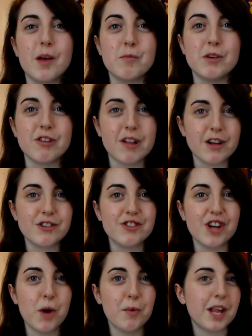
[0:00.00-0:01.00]
which last
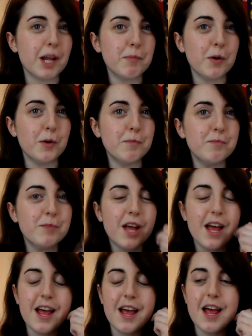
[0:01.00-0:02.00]
year I was at the bottom.
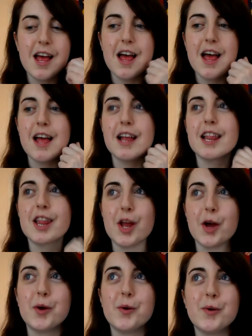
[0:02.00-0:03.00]

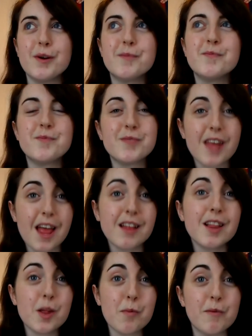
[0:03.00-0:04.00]
So
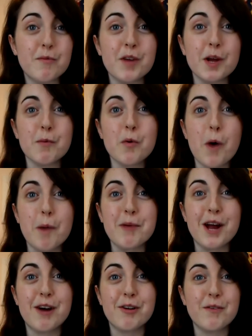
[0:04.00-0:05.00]
it's one thing I'm quite
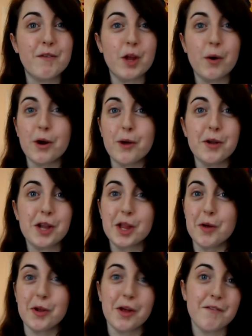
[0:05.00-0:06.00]
proud of, even though I
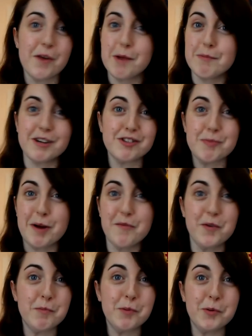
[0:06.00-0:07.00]
don't know very much about
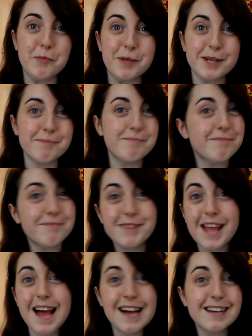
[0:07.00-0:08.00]
football, but
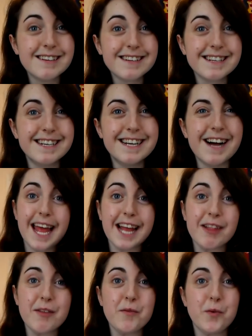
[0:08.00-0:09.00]
yeah.
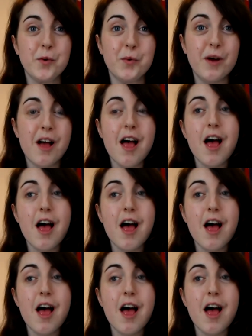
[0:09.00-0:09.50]
Next of all,